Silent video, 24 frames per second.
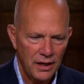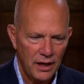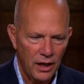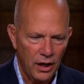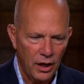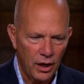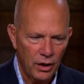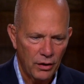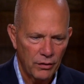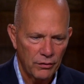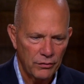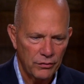
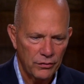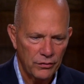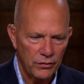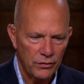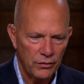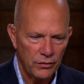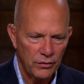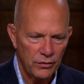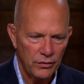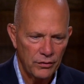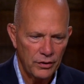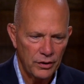of
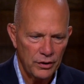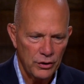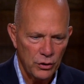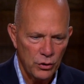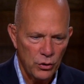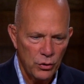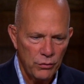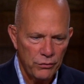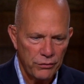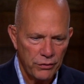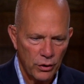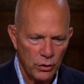
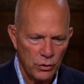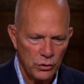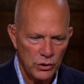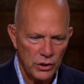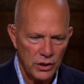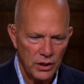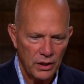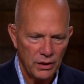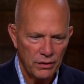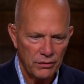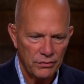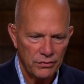new
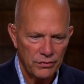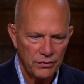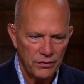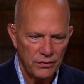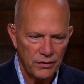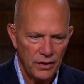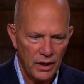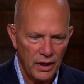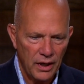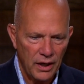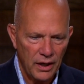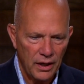version of
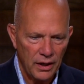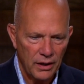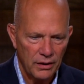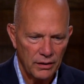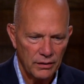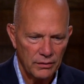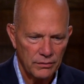uh,